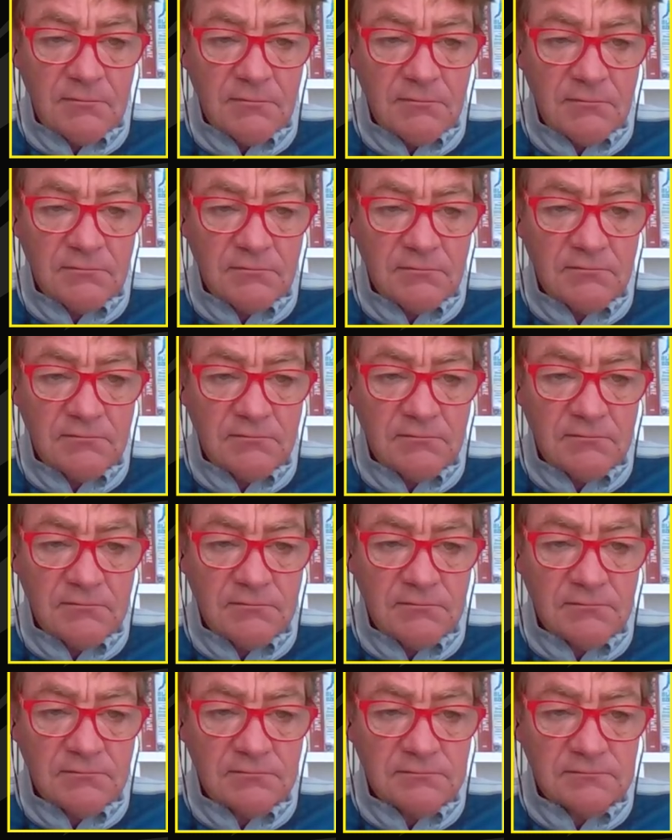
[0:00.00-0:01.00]

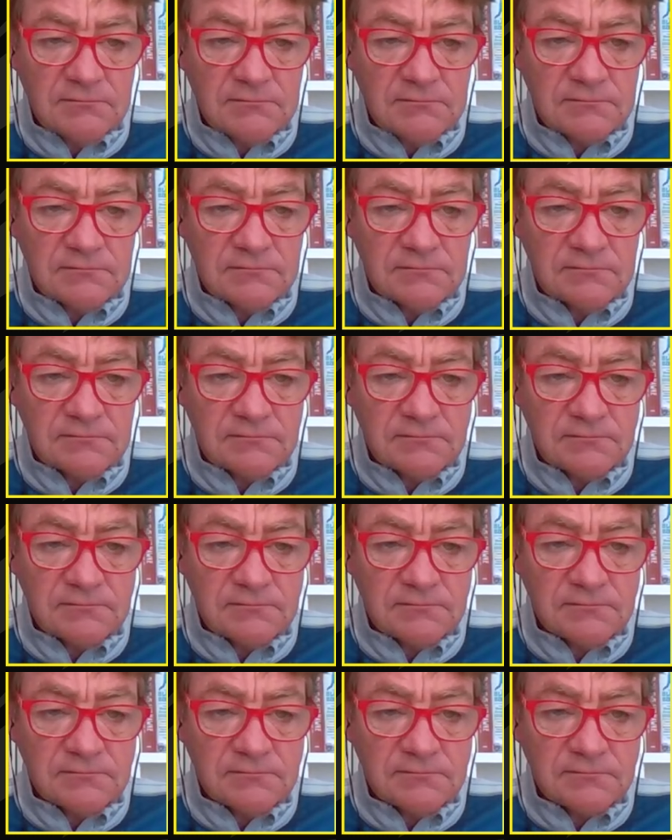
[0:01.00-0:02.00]

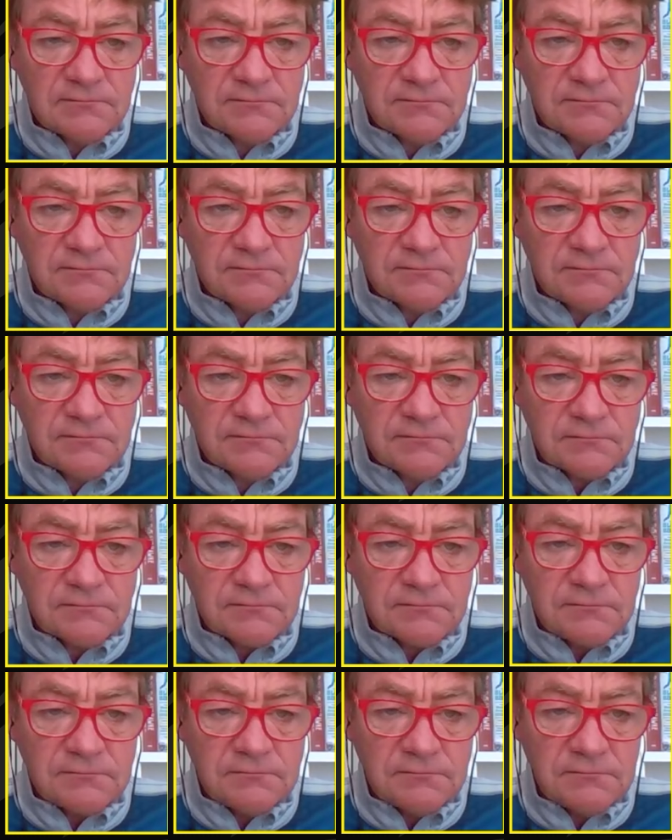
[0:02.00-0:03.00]

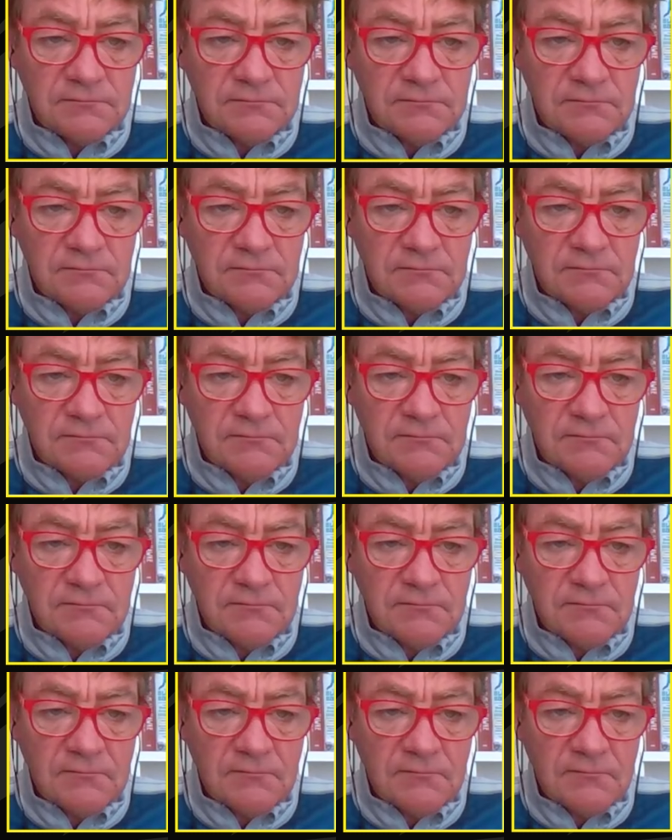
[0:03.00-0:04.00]

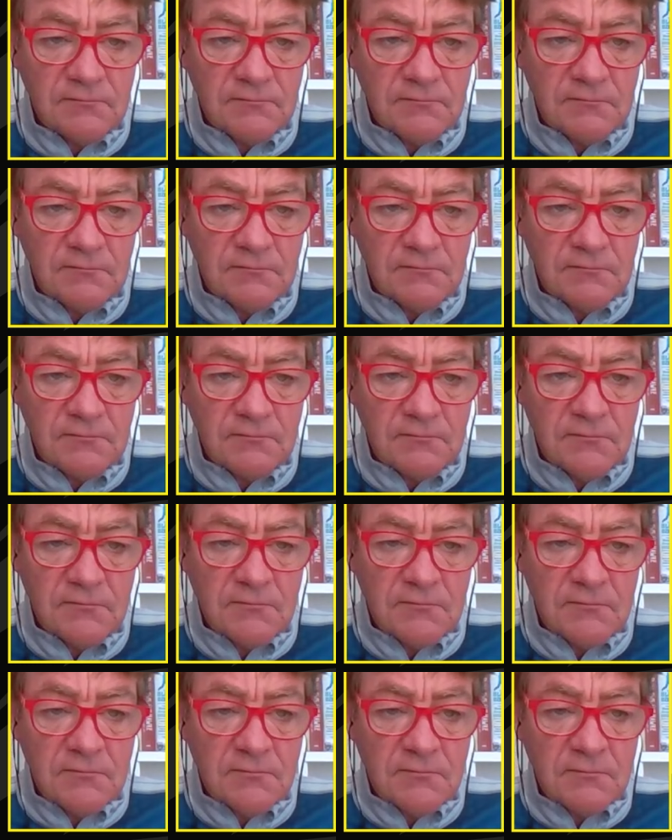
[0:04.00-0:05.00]

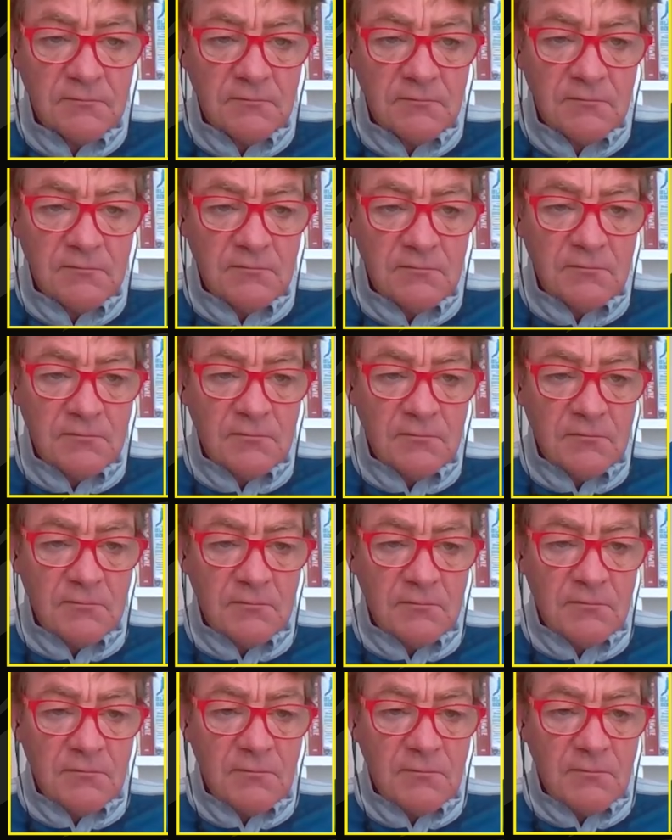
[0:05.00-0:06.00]

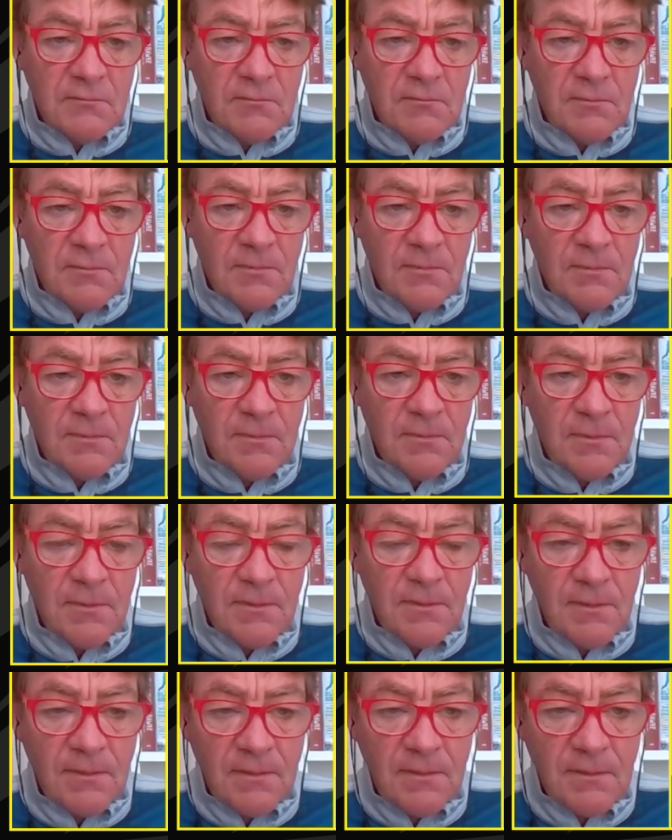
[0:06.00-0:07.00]

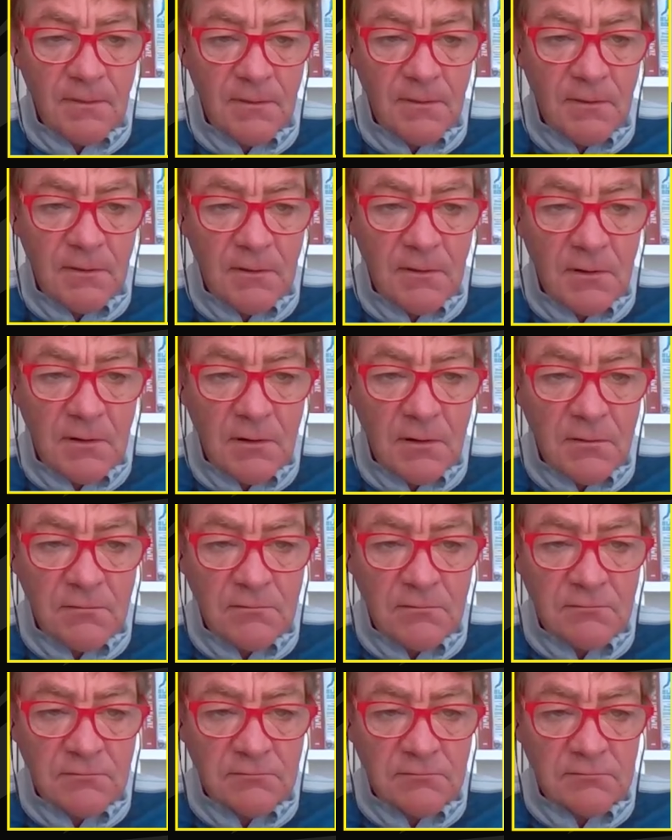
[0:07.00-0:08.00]
The person shown says nothing.